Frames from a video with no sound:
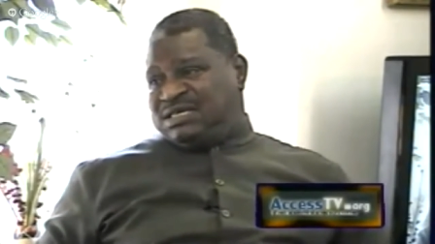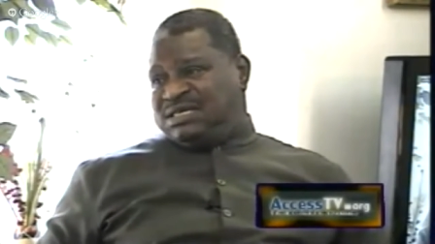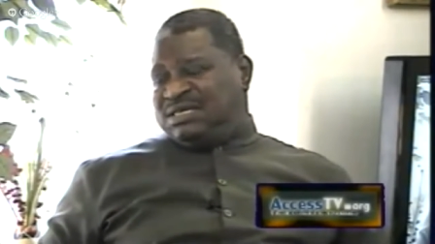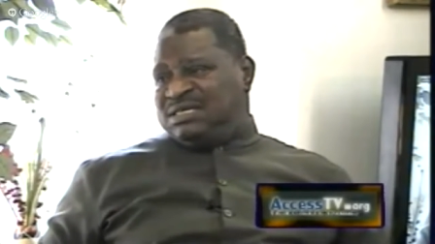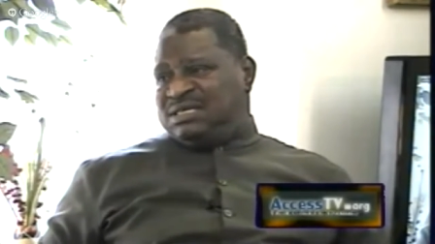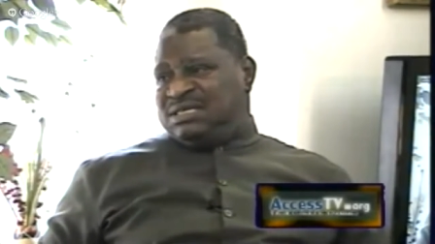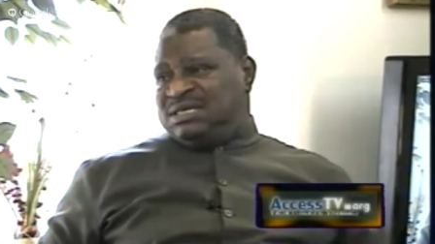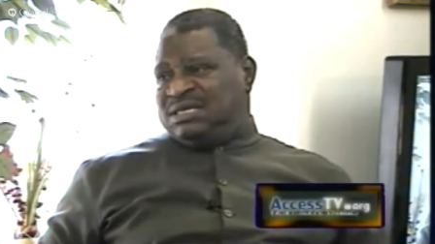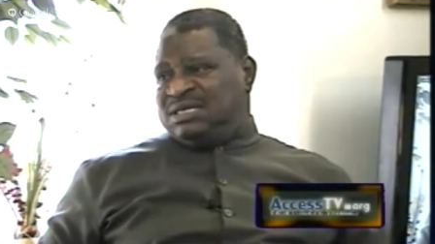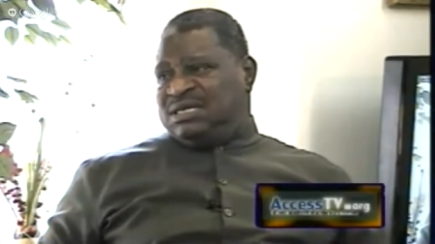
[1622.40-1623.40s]
-hmm.
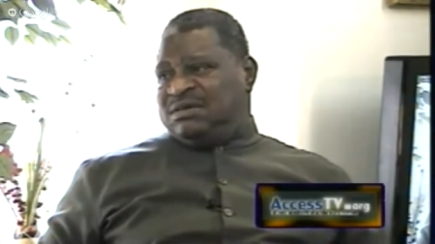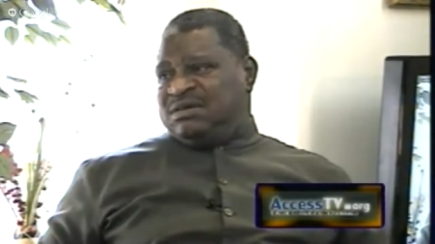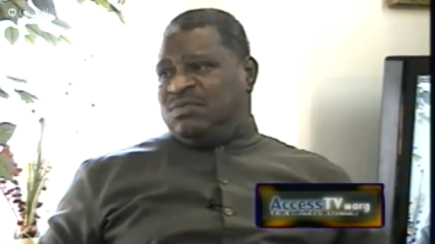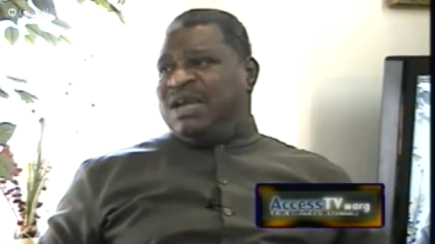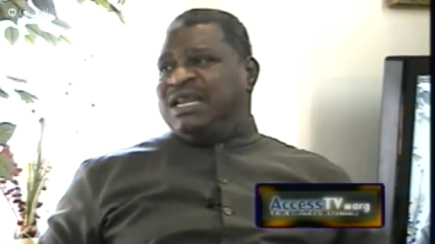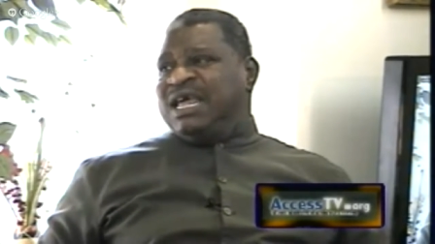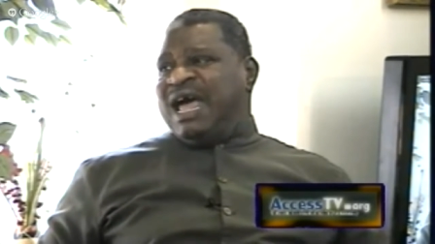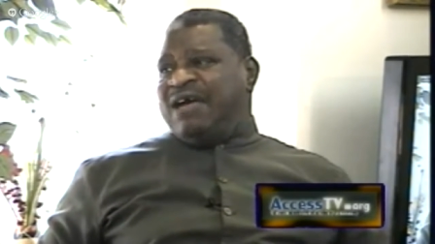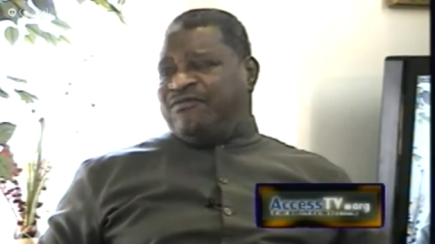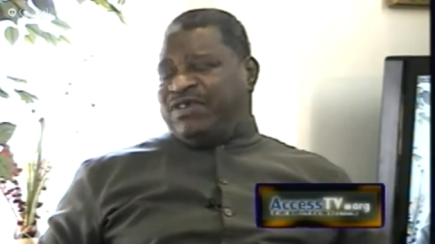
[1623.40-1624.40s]
when they are
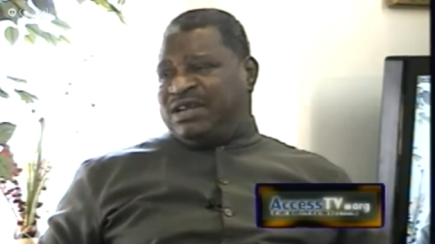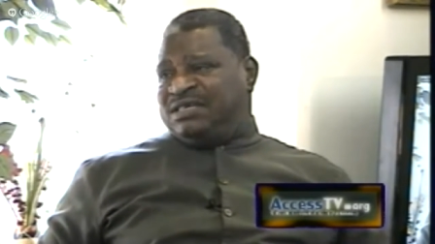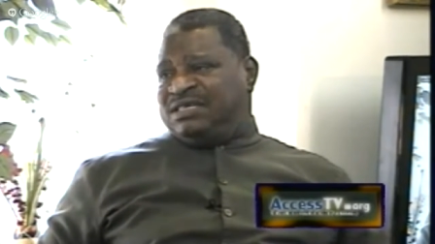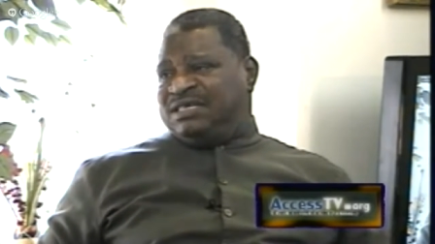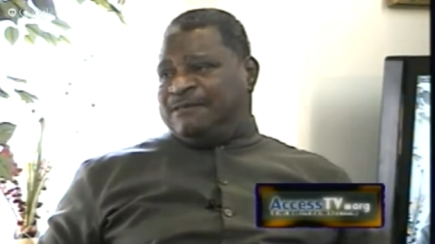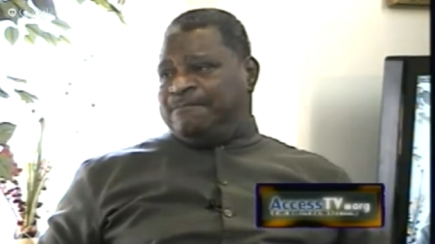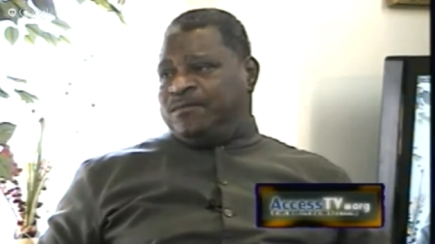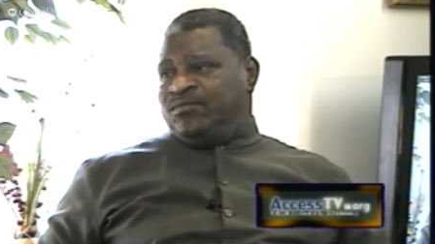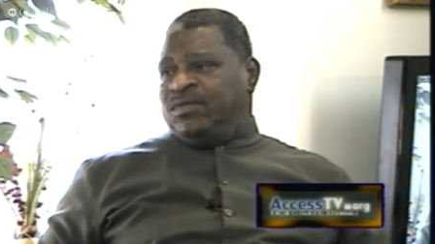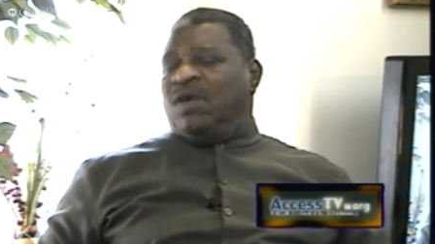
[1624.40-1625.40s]
Africans.
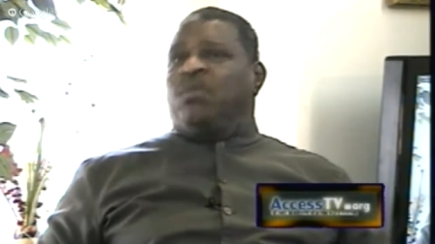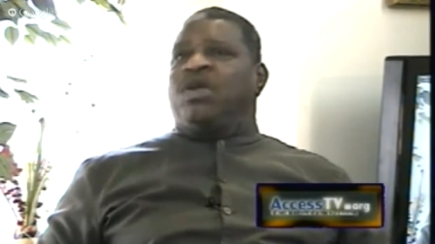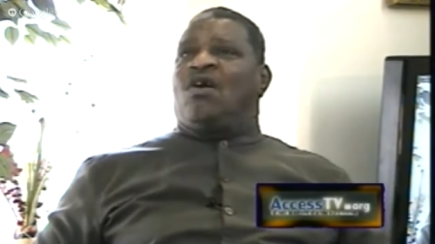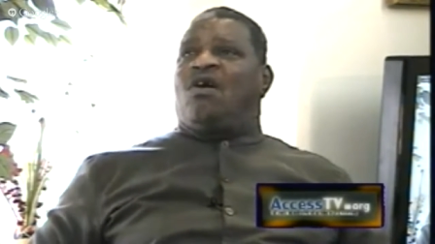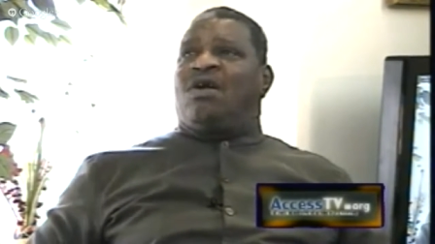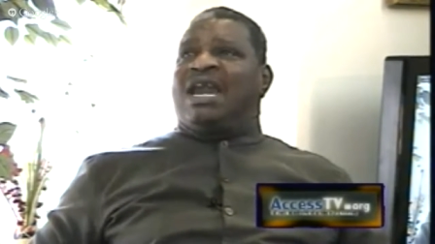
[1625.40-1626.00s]
We all